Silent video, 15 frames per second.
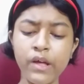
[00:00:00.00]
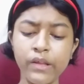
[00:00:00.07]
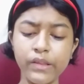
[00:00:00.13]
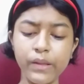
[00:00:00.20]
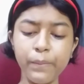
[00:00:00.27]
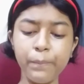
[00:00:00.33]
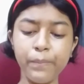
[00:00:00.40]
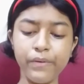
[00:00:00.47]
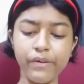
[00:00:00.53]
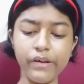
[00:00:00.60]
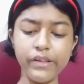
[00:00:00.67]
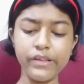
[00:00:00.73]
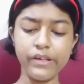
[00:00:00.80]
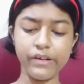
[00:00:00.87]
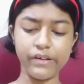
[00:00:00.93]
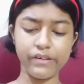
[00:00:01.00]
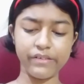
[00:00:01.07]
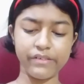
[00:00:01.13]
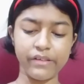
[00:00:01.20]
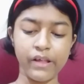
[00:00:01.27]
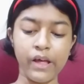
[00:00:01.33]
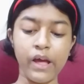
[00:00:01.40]
The
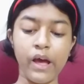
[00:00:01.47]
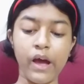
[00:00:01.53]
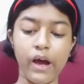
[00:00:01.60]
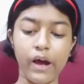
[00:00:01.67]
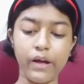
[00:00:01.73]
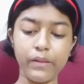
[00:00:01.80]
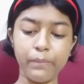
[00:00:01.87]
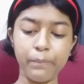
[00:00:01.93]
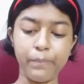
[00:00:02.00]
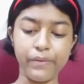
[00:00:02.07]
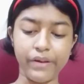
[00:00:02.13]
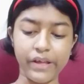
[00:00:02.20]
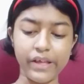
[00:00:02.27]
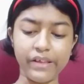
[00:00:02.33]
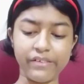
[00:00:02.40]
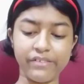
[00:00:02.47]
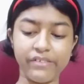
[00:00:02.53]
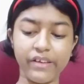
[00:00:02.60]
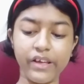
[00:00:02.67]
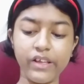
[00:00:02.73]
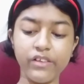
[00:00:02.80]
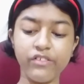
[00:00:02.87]
brothers
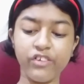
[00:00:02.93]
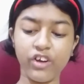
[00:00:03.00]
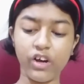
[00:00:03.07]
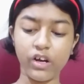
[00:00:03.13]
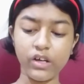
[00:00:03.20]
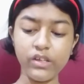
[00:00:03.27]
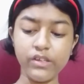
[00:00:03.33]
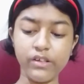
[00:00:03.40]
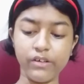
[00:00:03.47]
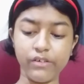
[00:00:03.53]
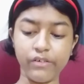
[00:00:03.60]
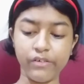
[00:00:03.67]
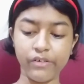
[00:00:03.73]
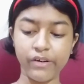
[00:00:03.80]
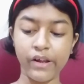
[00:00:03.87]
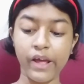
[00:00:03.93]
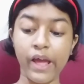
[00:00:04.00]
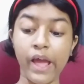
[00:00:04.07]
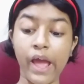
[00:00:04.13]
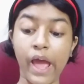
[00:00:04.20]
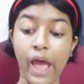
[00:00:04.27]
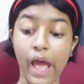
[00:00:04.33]
embraced each other
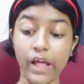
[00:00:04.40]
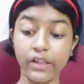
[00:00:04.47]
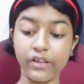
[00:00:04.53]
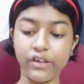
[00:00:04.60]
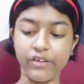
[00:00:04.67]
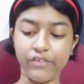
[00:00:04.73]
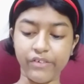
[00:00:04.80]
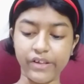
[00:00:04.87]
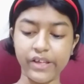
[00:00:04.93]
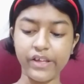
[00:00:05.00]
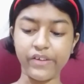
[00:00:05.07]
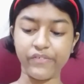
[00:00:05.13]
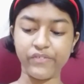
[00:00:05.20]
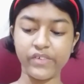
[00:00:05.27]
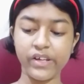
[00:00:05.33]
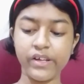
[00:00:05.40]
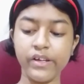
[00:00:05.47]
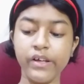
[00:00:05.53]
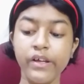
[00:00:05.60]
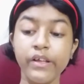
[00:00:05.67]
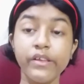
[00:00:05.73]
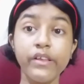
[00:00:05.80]
and grieved
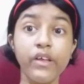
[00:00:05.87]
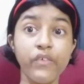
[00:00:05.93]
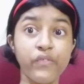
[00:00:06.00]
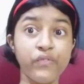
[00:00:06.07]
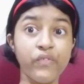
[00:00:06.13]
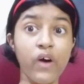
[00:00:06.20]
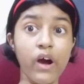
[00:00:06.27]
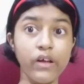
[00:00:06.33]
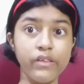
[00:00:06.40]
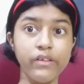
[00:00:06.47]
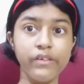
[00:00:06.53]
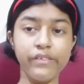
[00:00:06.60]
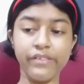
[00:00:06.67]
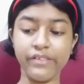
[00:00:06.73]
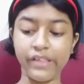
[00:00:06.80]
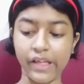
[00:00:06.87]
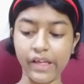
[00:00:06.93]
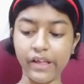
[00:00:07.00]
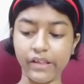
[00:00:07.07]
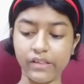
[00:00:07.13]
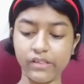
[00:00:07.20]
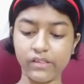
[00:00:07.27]
their father's
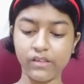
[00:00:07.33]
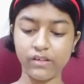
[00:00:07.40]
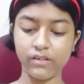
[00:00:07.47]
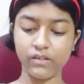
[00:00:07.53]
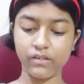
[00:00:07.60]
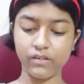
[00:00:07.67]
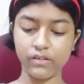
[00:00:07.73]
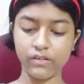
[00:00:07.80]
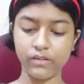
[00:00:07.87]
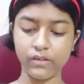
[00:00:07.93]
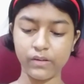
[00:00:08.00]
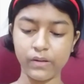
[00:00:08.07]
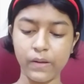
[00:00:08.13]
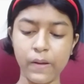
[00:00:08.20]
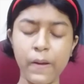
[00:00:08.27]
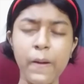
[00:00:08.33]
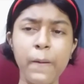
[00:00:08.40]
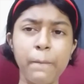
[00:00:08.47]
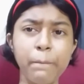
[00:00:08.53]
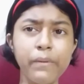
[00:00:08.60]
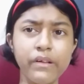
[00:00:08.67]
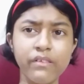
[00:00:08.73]
death.
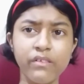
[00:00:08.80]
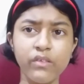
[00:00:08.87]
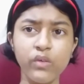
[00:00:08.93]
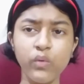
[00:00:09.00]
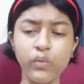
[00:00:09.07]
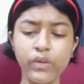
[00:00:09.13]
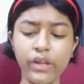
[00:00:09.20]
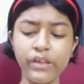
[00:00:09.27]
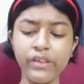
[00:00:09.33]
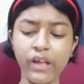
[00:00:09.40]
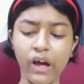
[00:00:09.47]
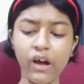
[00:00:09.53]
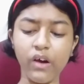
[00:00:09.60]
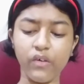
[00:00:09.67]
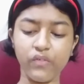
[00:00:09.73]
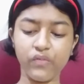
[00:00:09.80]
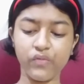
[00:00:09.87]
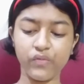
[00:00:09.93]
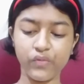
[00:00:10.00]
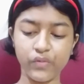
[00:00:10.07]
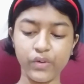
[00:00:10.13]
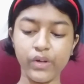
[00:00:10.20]
But soon enough,
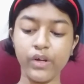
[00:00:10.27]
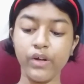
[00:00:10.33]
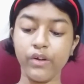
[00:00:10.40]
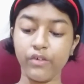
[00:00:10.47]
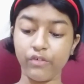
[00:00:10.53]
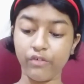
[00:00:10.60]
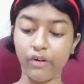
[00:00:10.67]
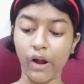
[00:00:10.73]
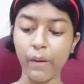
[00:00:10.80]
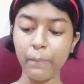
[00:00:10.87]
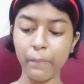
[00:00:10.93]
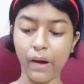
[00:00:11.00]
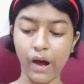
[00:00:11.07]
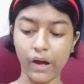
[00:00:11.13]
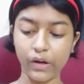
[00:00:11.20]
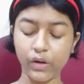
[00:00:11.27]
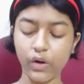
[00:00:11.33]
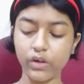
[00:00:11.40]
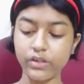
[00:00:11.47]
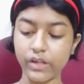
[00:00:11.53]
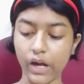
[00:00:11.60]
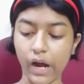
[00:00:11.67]
Rama
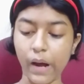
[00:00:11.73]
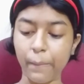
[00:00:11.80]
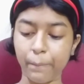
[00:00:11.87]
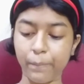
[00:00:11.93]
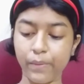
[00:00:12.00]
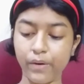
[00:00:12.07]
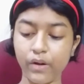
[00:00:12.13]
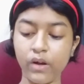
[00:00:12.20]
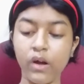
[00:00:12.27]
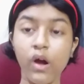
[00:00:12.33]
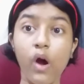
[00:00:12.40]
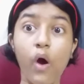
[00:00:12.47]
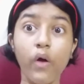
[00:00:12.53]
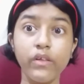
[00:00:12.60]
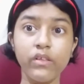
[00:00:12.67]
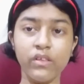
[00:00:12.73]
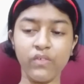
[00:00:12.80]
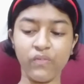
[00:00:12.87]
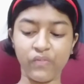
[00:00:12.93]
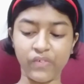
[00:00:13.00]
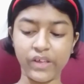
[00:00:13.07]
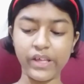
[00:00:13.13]
got up on
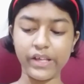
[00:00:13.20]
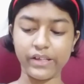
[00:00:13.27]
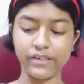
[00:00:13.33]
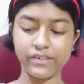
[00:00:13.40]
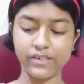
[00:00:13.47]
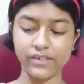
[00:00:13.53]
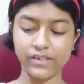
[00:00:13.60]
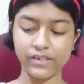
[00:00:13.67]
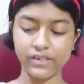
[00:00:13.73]
his feet.